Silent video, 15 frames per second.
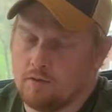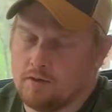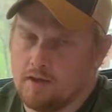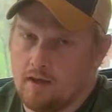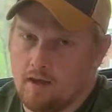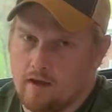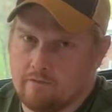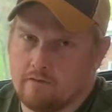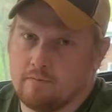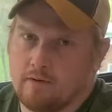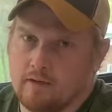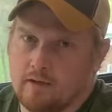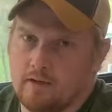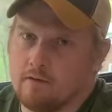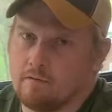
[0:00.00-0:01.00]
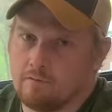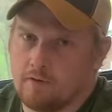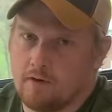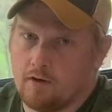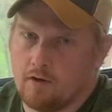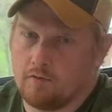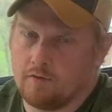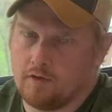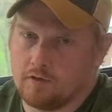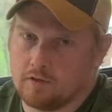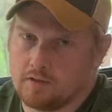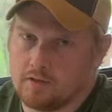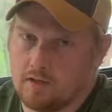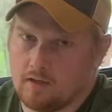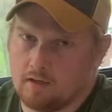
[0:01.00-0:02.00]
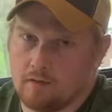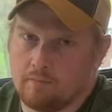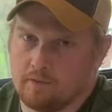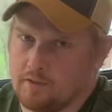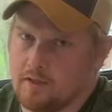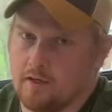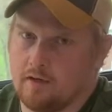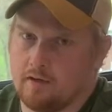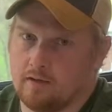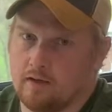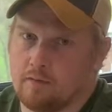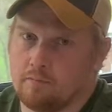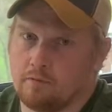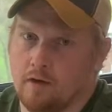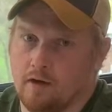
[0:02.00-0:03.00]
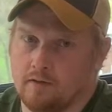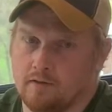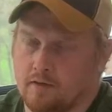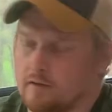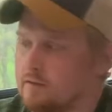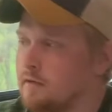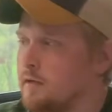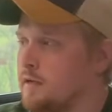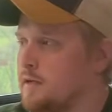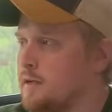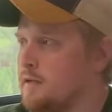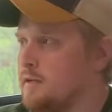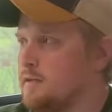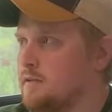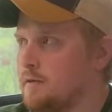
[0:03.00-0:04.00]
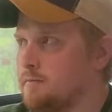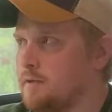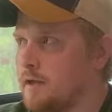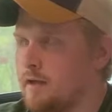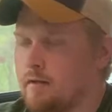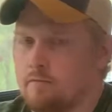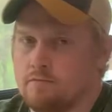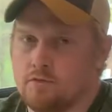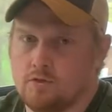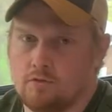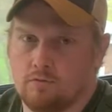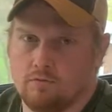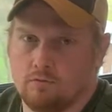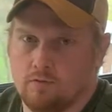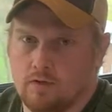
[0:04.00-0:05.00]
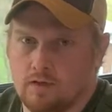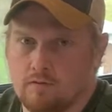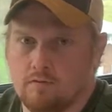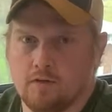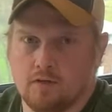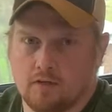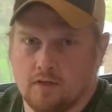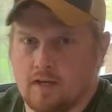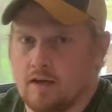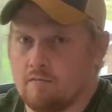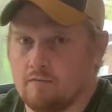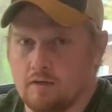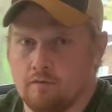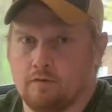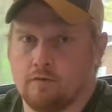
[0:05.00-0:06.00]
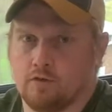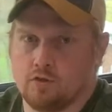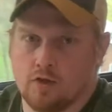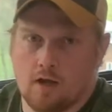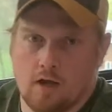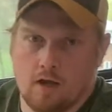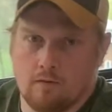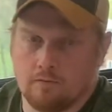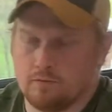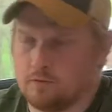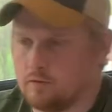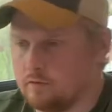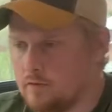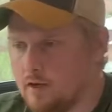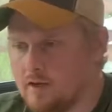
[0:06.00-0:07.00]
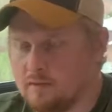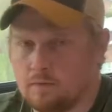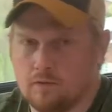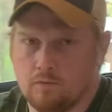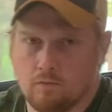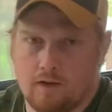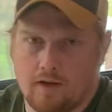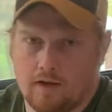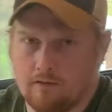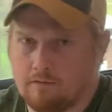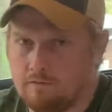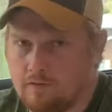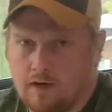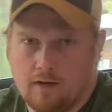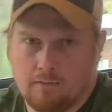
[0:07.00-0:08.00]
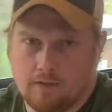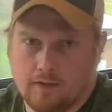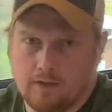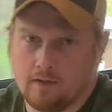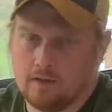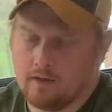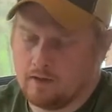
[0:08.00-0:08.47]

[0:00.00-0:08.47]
everybody involved in your setting up and tearing down process. Sometimes you individually have different jobs with your husband, wife, family.